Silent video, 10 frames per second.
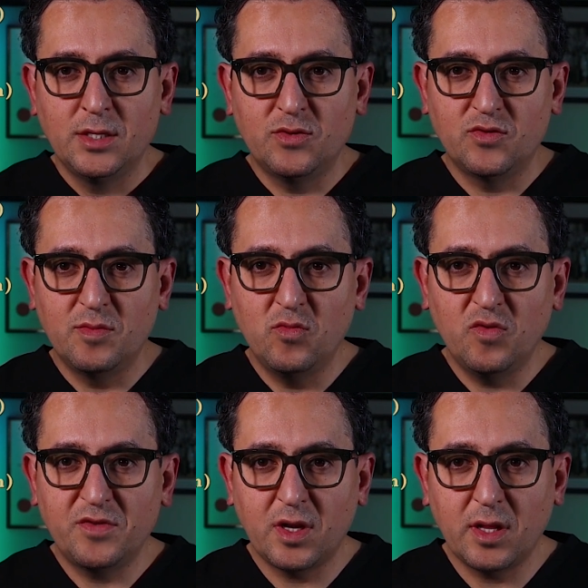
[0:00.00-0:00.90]
to
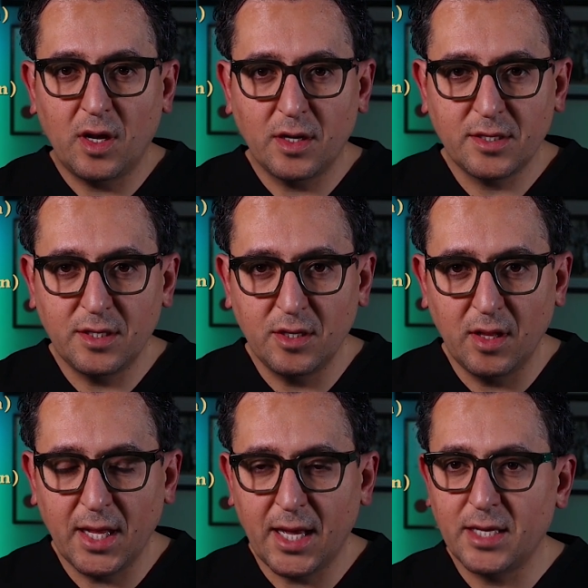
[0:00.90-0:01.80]
remove the clot in your
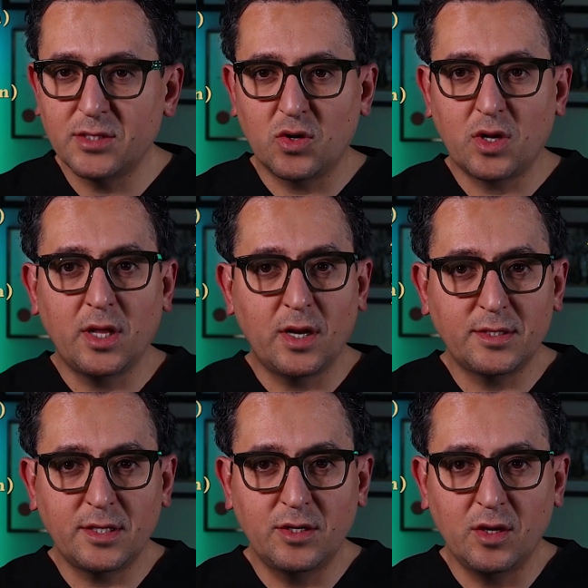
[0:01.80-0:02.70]
legs or
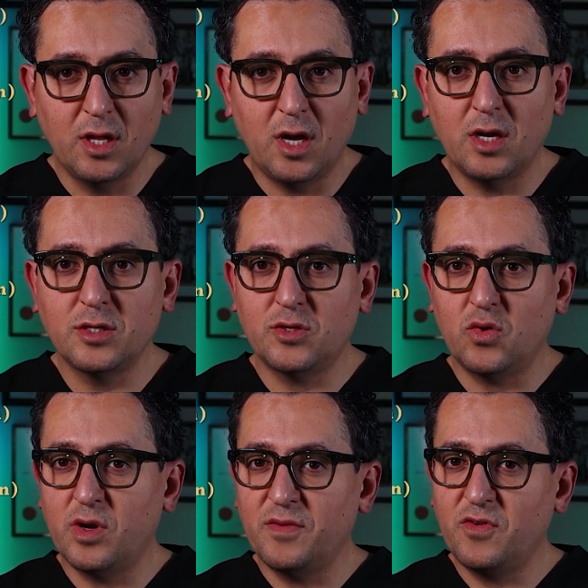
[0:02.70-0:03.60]
clot in your lungs,
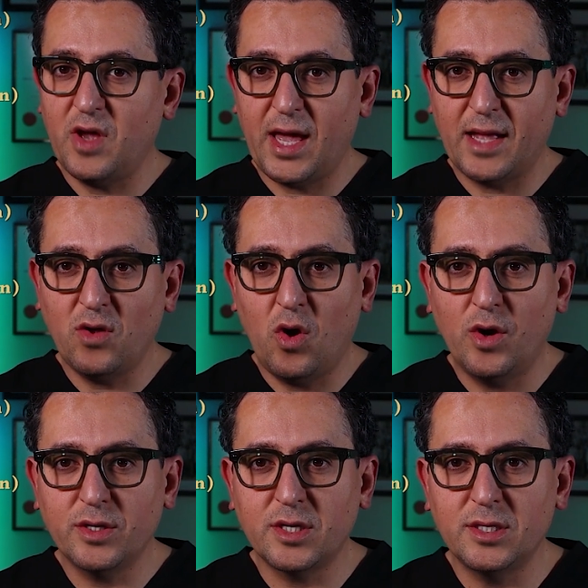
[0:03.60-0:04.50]
or if you had
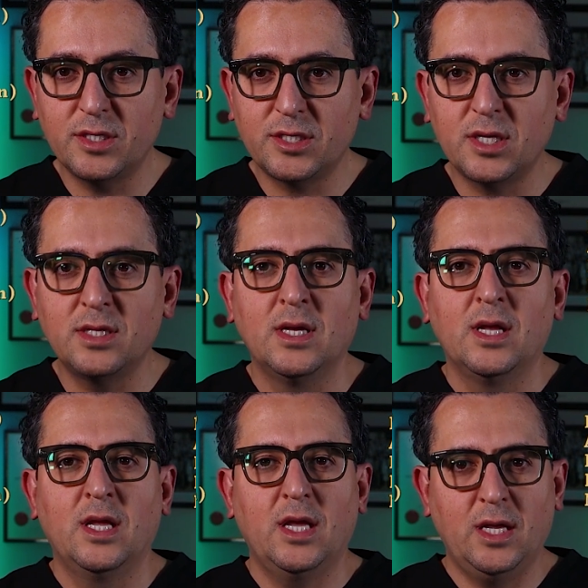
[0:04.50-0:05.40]
heart condition,
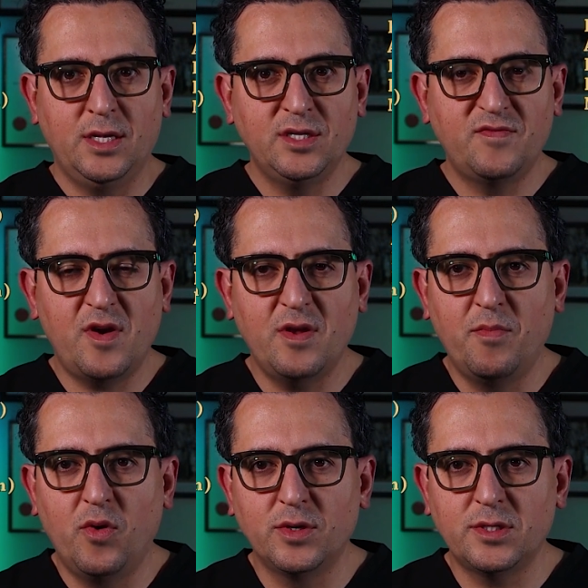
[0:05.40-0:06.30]
it is very
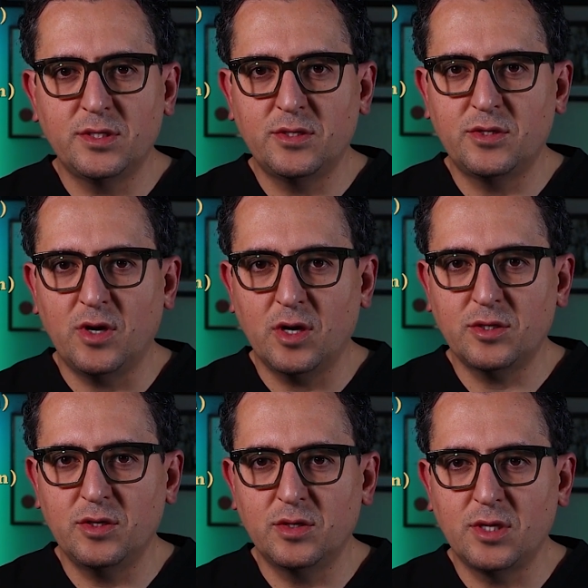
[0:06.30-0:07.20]
important to
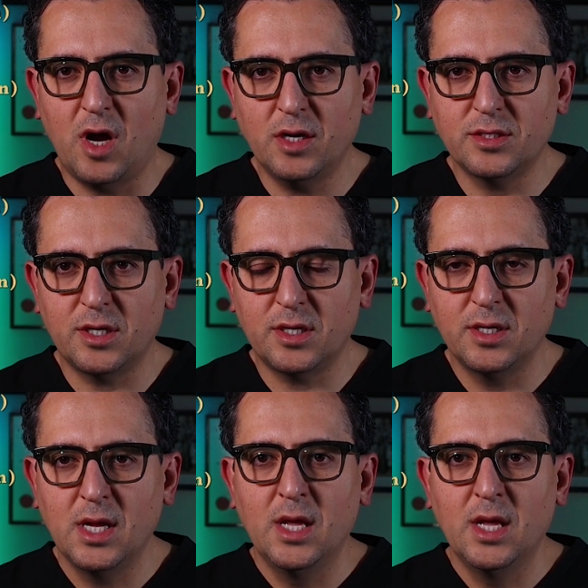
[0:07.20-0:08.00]
talk to your doctor.